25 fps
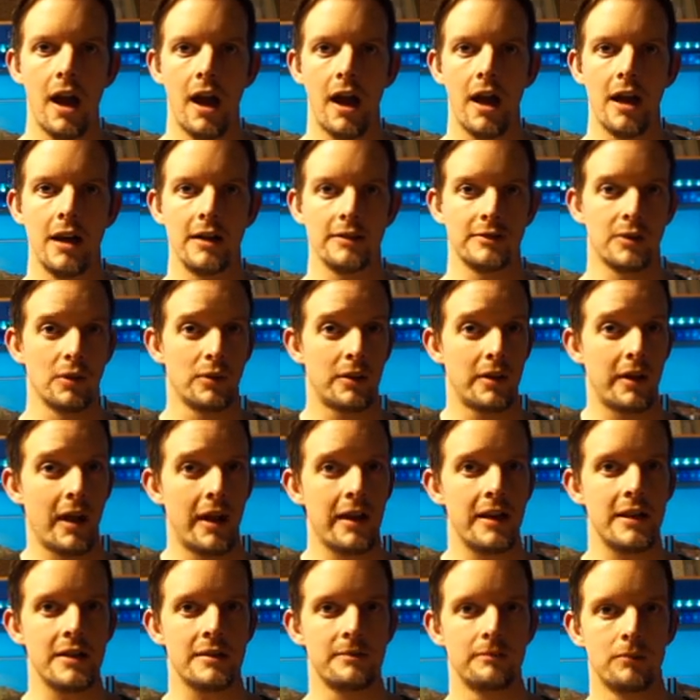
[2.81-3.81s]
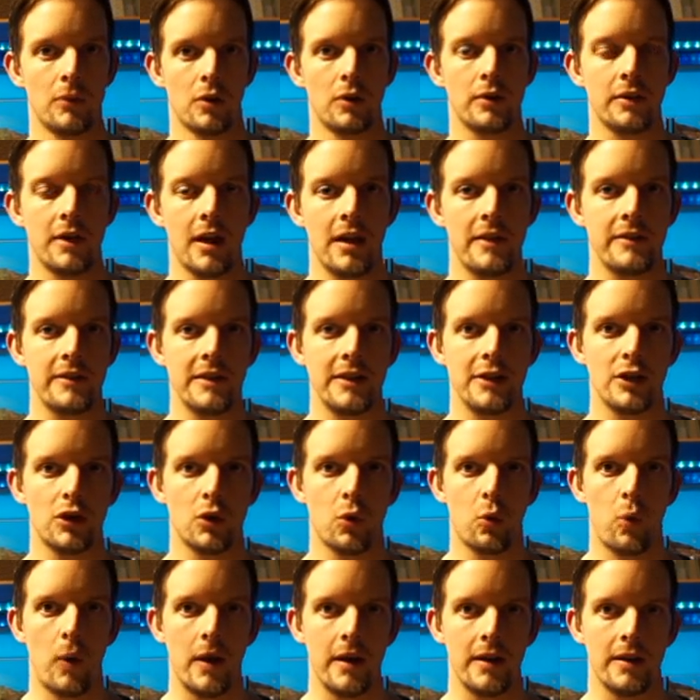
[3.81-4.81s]
Uh, so today is Monday the
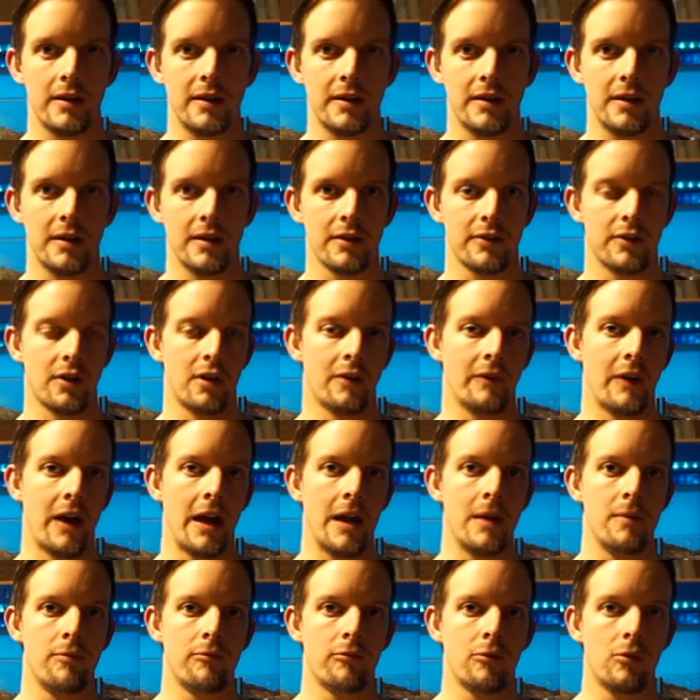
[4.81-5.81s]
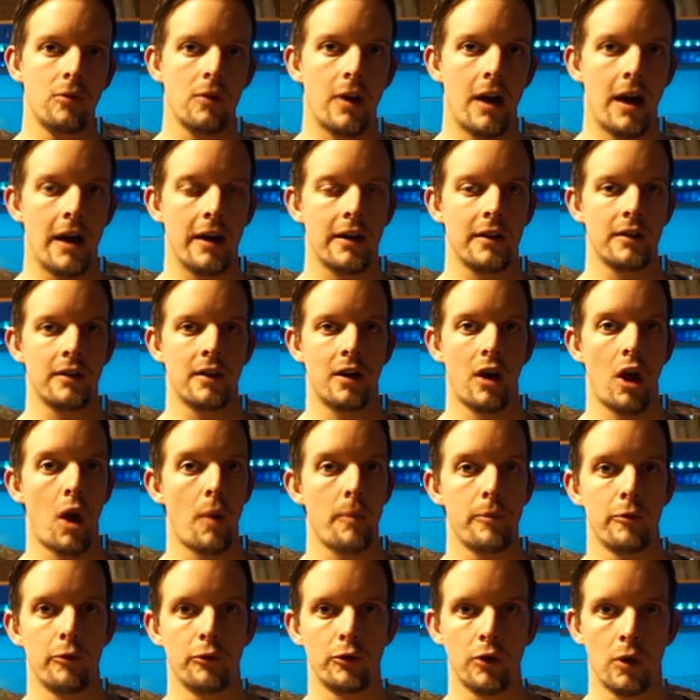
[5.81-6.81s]
20th of April and I
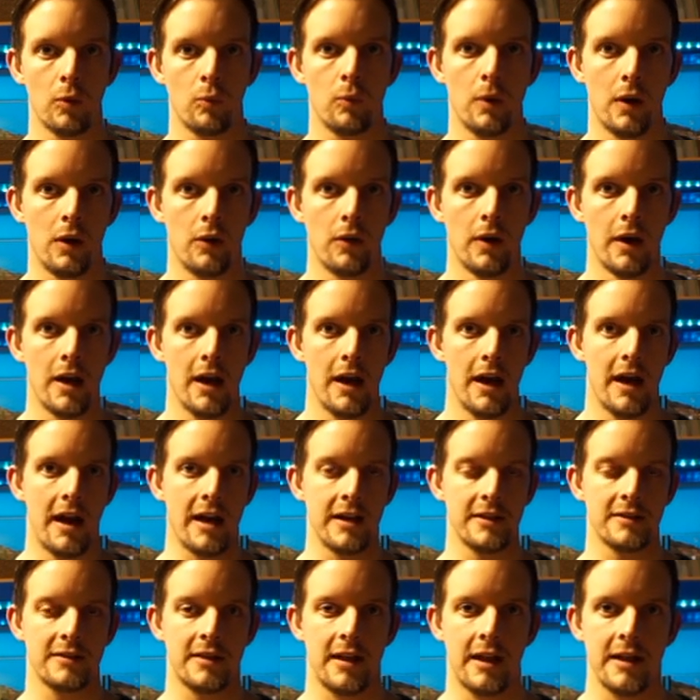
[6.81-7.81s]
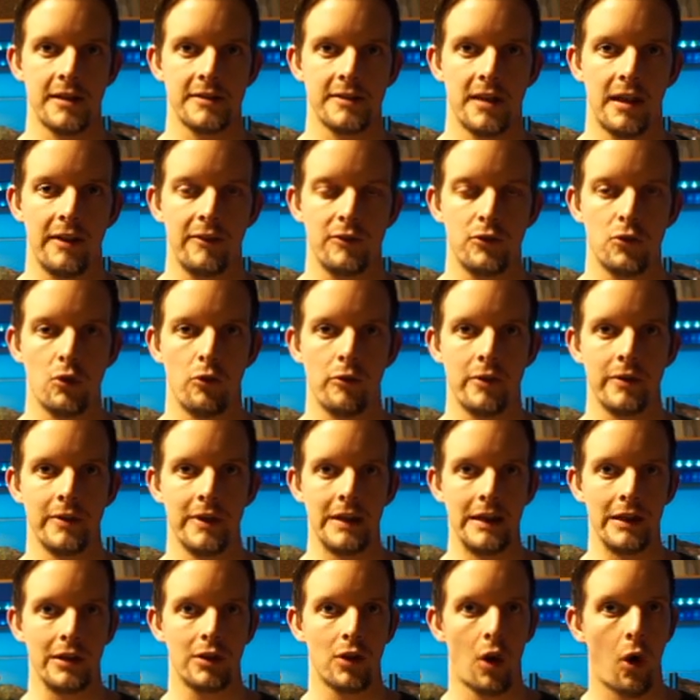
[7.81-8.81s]
hope you're doing well and staying safe during
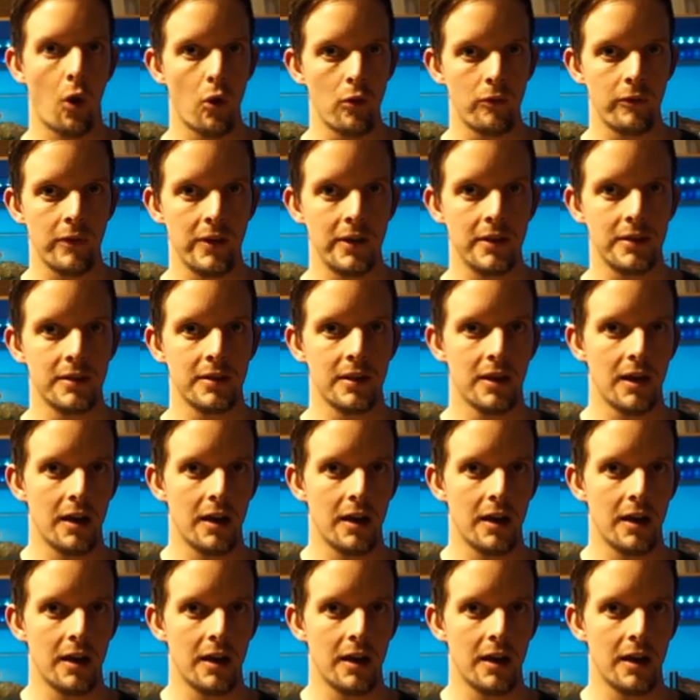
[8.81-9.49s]
the COVID